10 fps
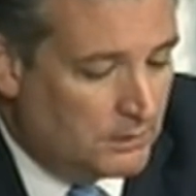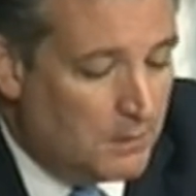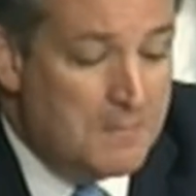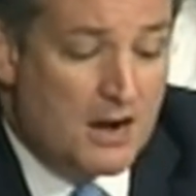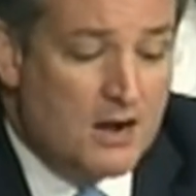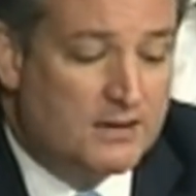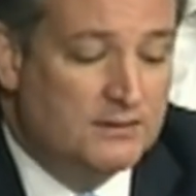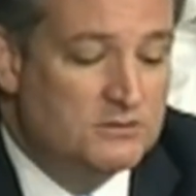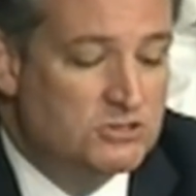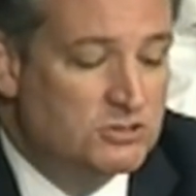
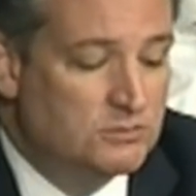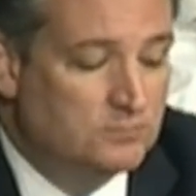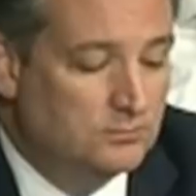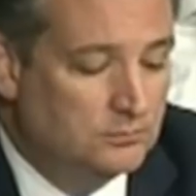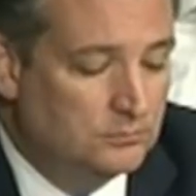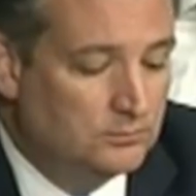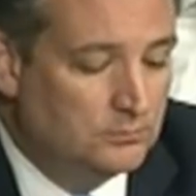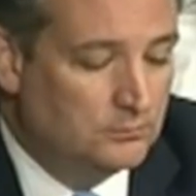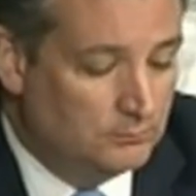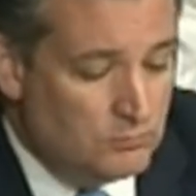Americans
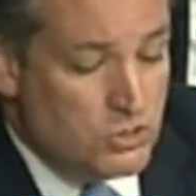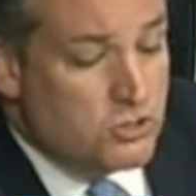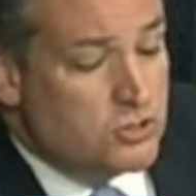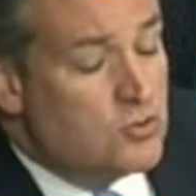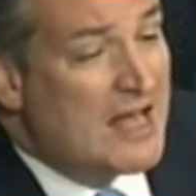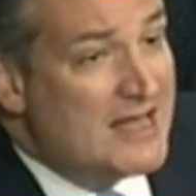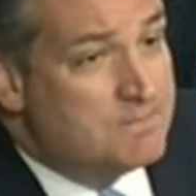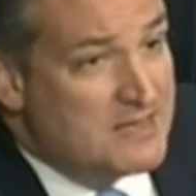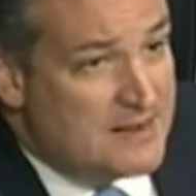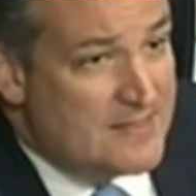knew who
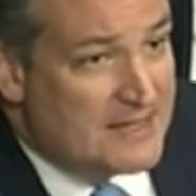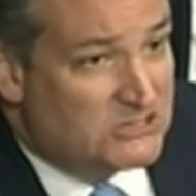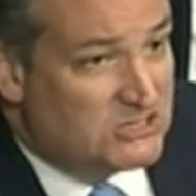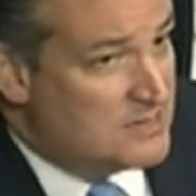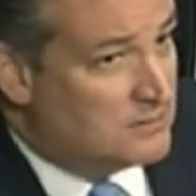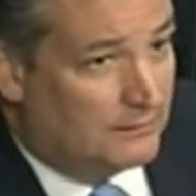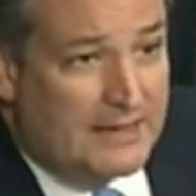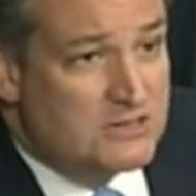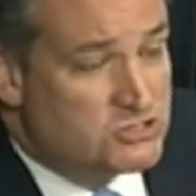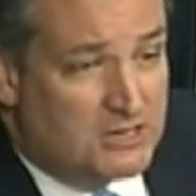had been in that seat, the
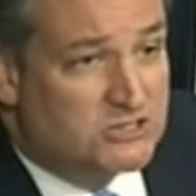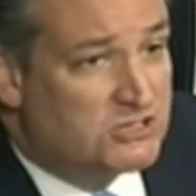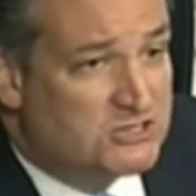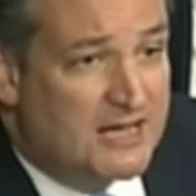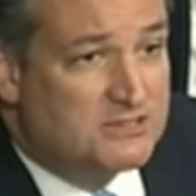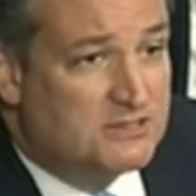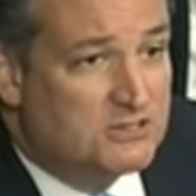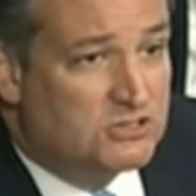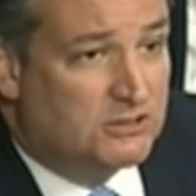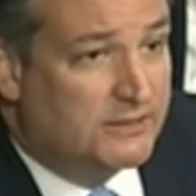late Justice
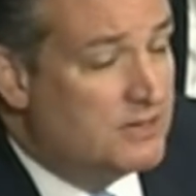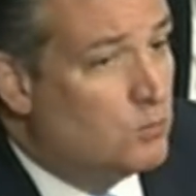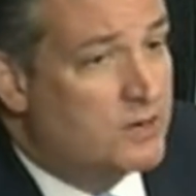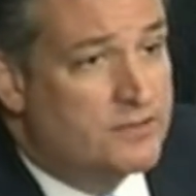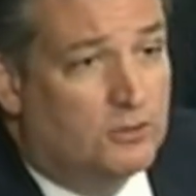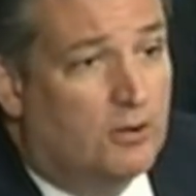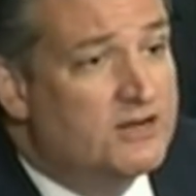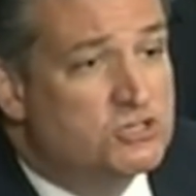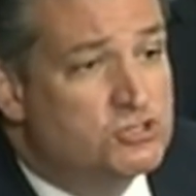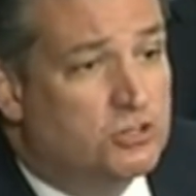Antonin Scalia, one of the
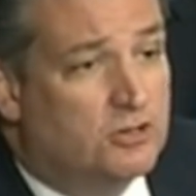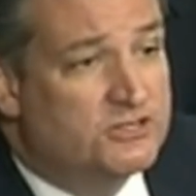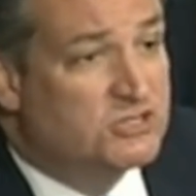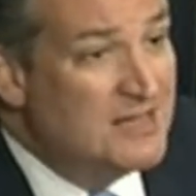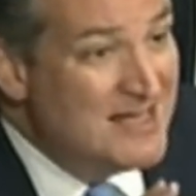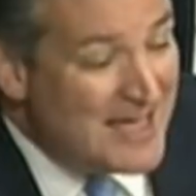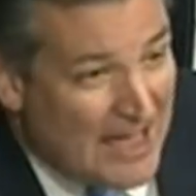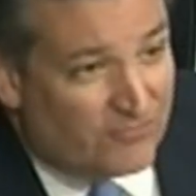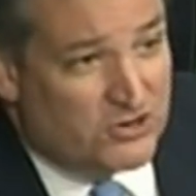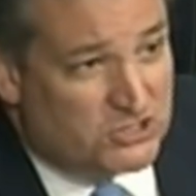greatest jurists
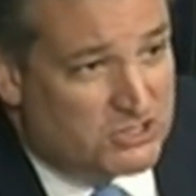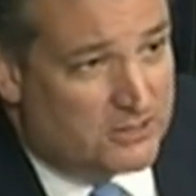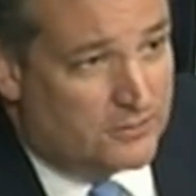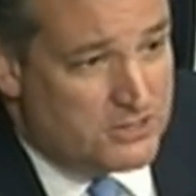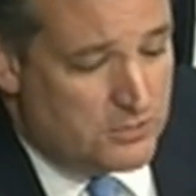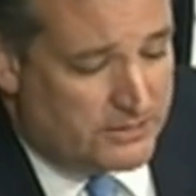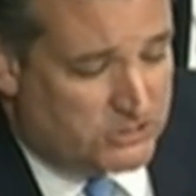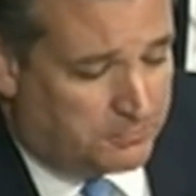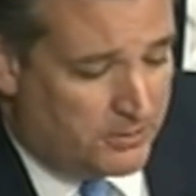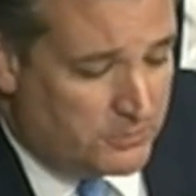ever to sit on the U.S.
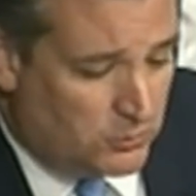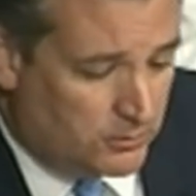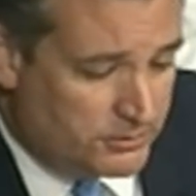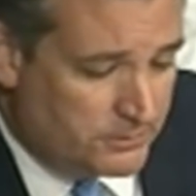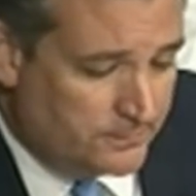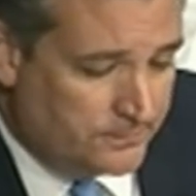Supreme Court.